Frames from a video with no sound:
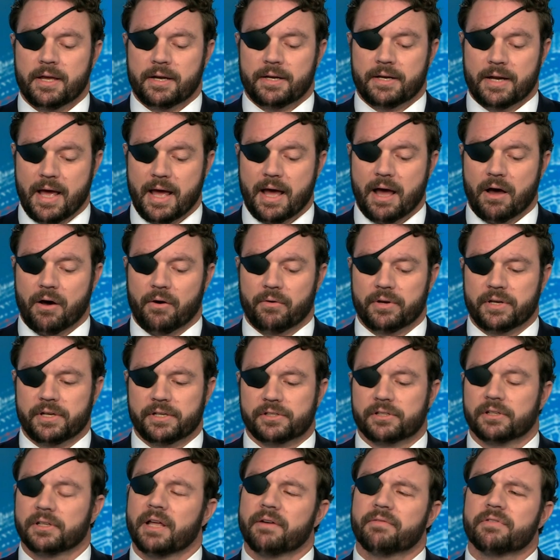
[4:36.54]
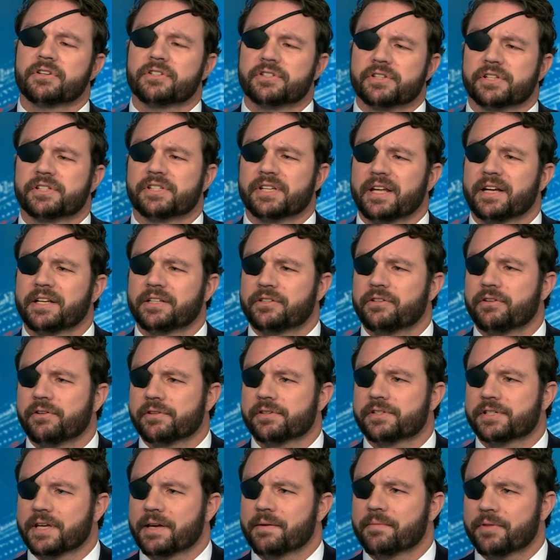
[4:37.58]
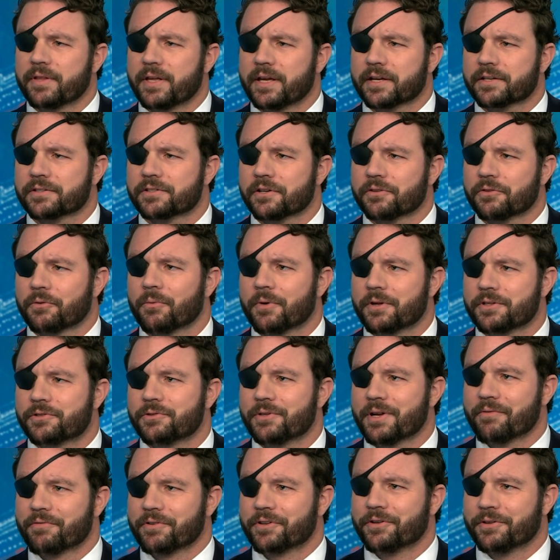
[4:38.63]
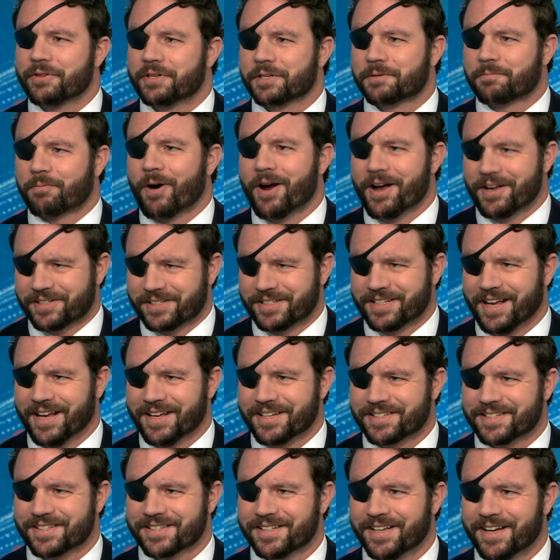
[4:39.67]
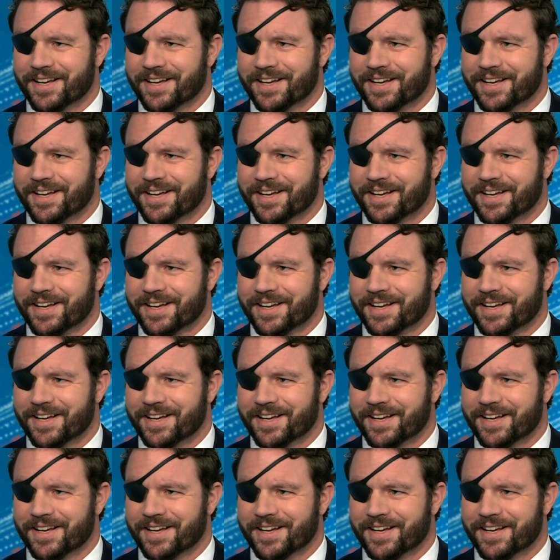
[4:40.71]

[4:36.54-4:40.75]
now is to leverage the Senate to do the same thing, because they're the ones who never do this process.